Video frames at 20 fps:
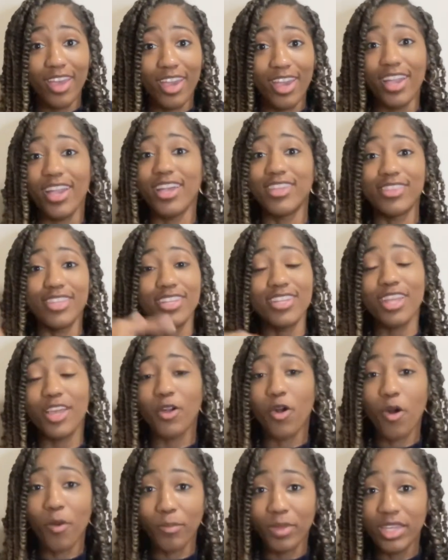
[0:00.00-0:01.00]
and then they're
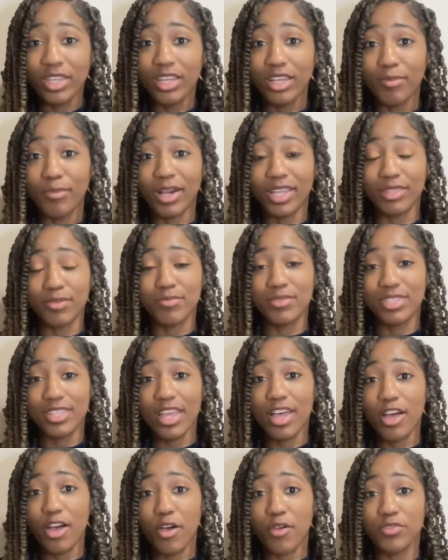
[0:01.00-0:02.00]
going to be good by
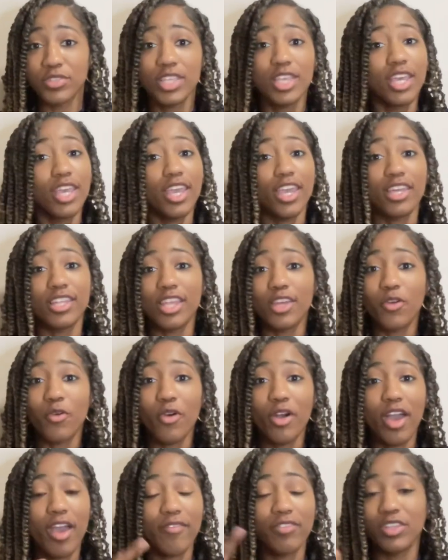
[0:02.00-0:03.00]
themselves, and they're going
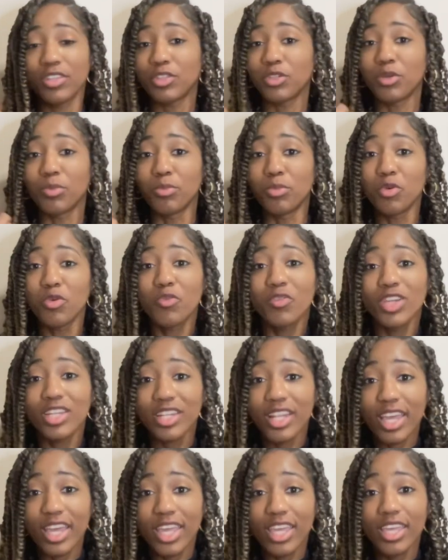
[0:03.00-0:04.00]
to have their little movie
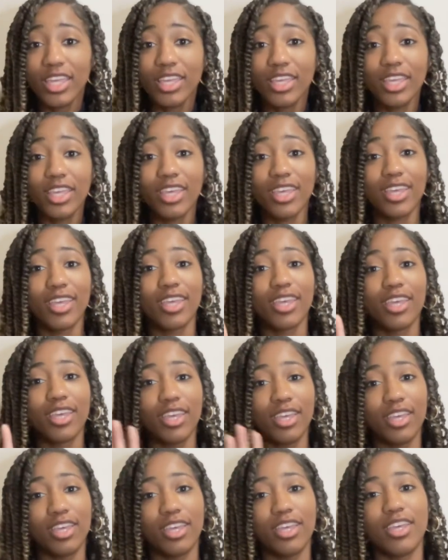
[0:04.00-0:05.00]
night,
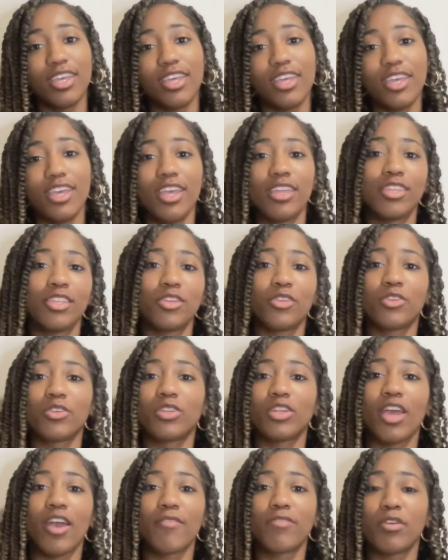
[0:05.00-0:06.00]
and then they're going
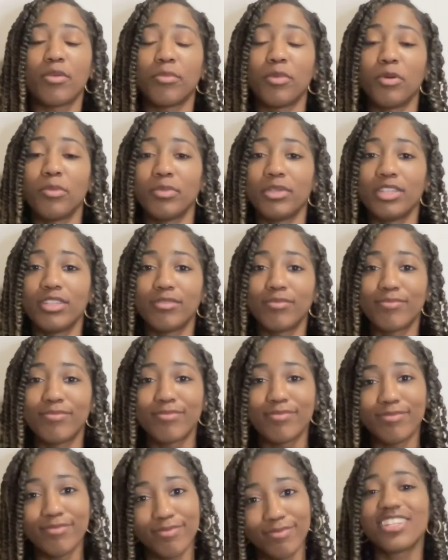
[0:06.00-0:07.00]
to have their moment.
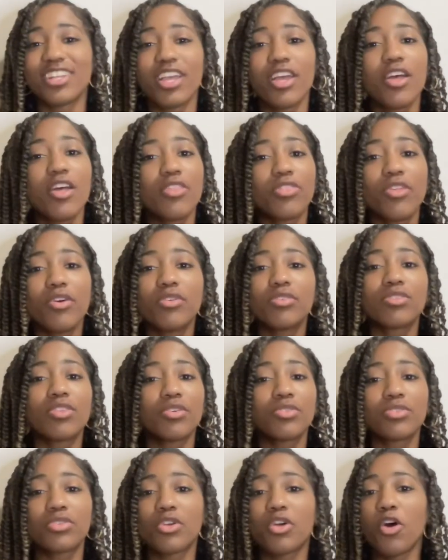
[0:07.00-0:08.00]

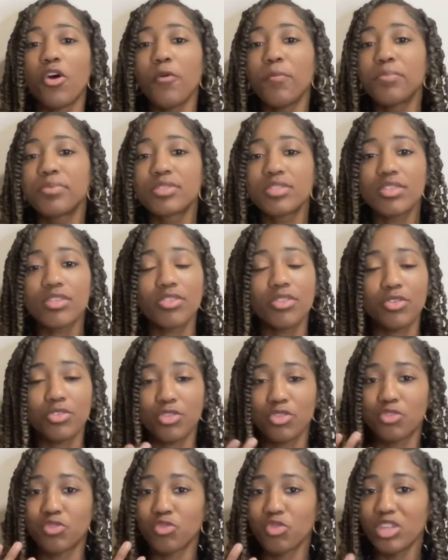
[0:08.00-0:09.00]
Those are hopes, those are
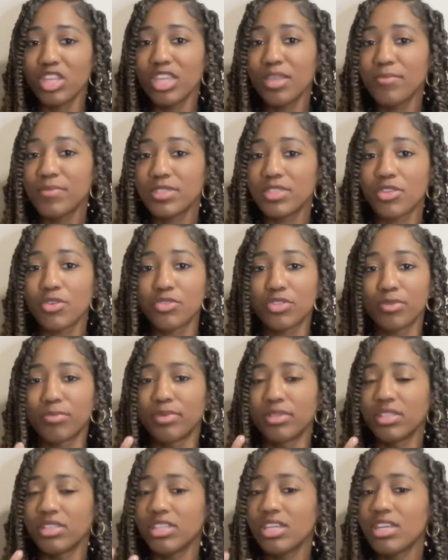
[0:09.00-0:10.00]
dreams, those are
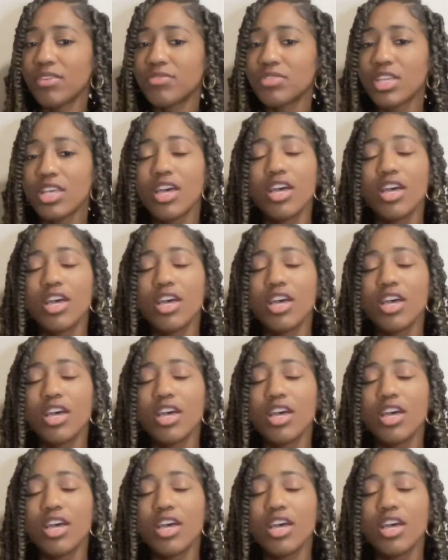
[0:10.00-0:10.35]
beliefs.